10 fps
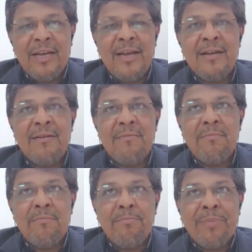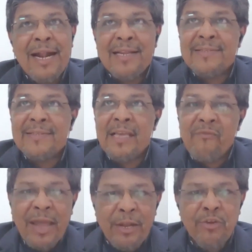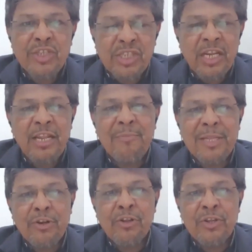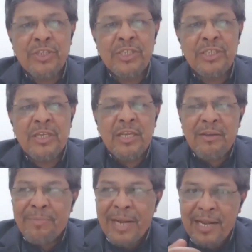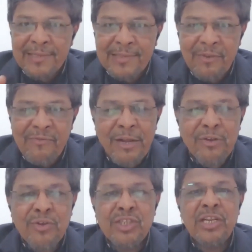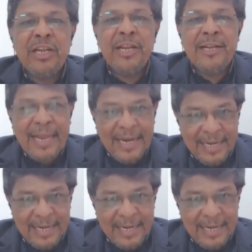And practicing value engineering methodology, practicing value engineering